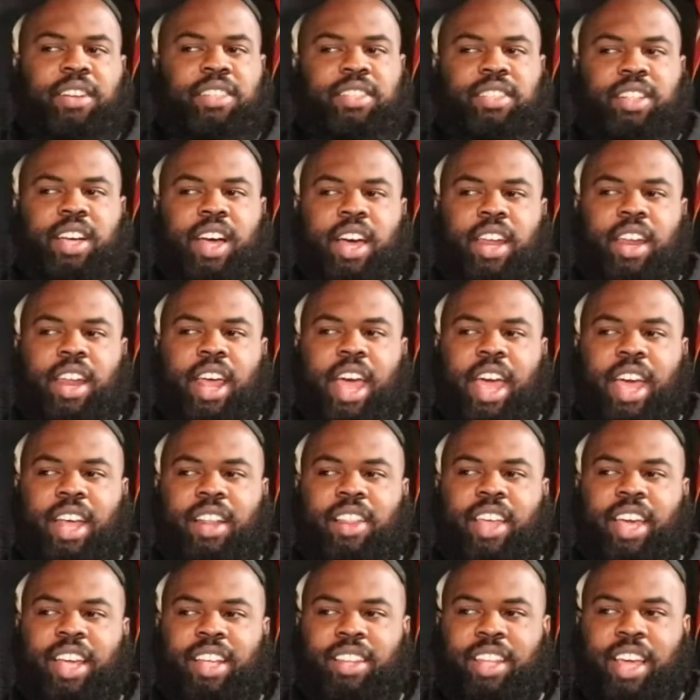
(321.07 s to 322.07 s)
just kind of had
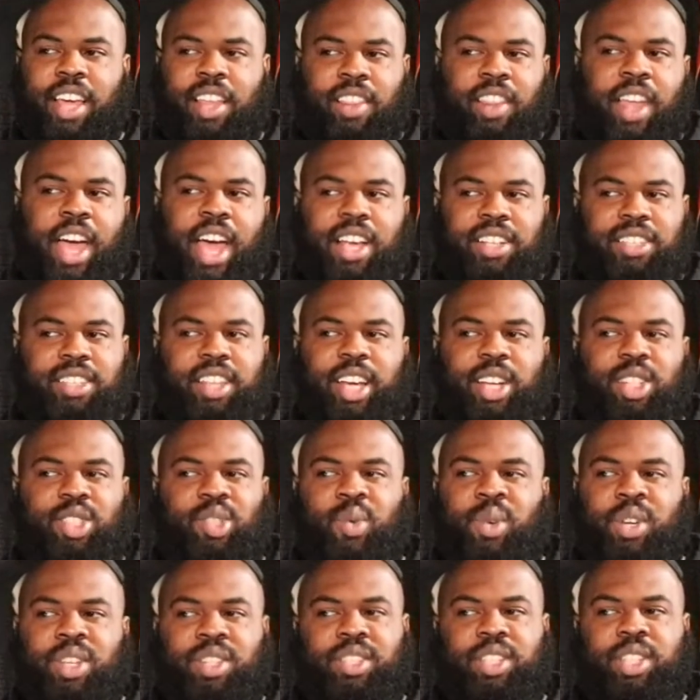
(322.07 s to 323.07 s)
like that last
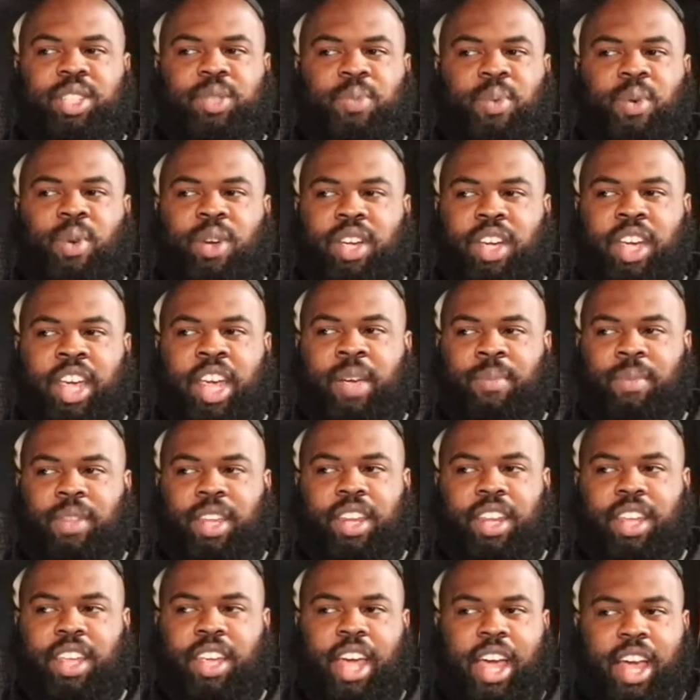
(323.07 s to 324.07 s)
26-point game
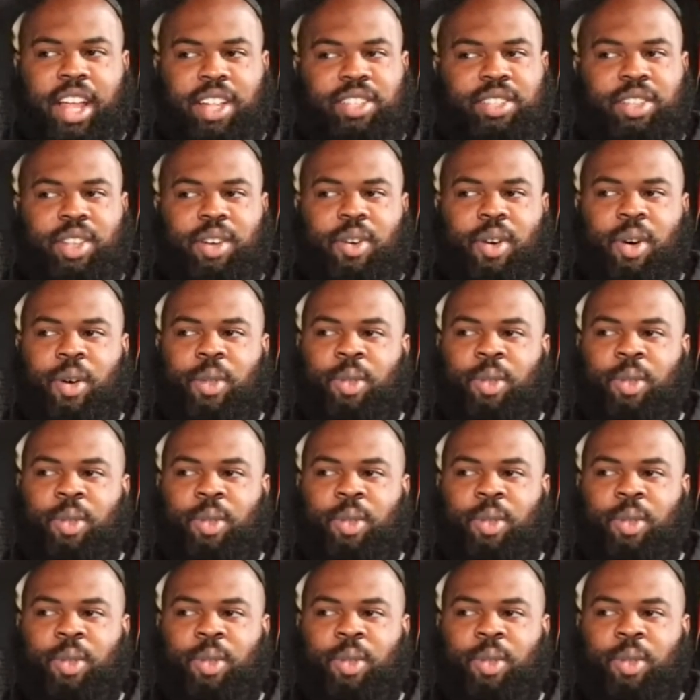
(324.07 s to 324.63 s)
that he had stuck on.